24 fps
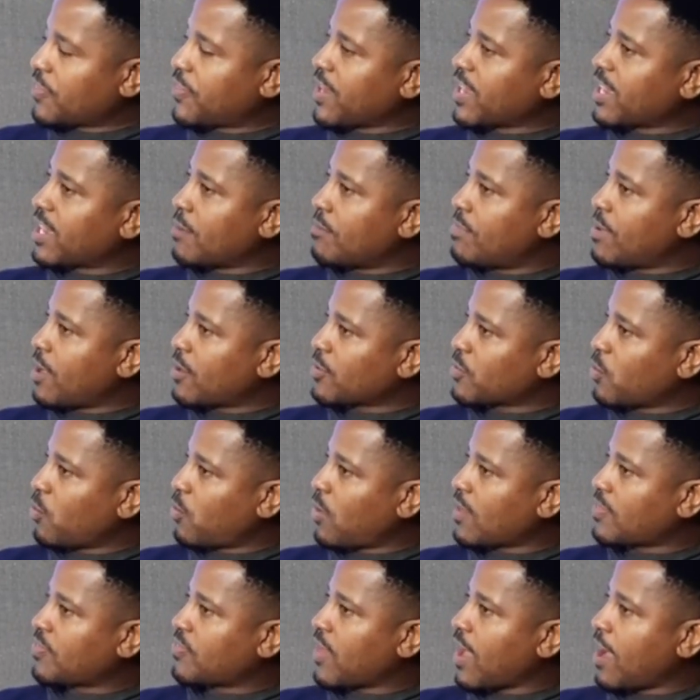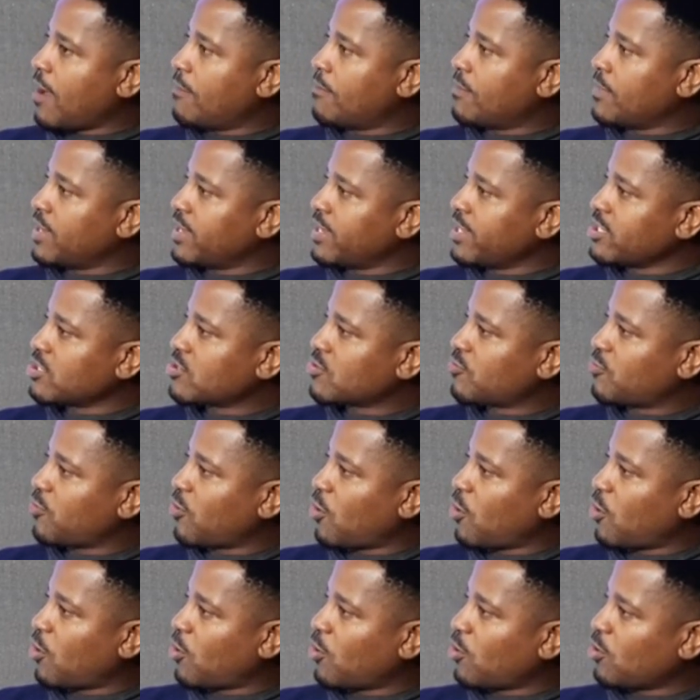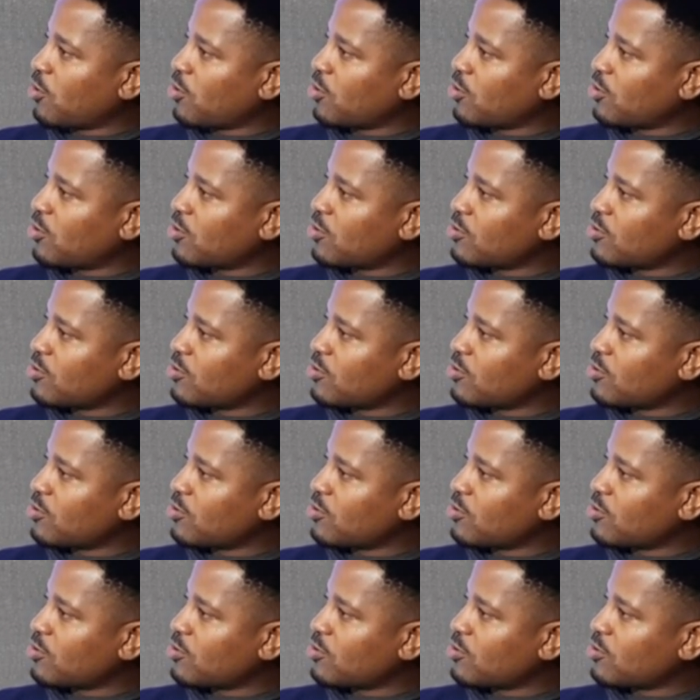Do I think about what that means for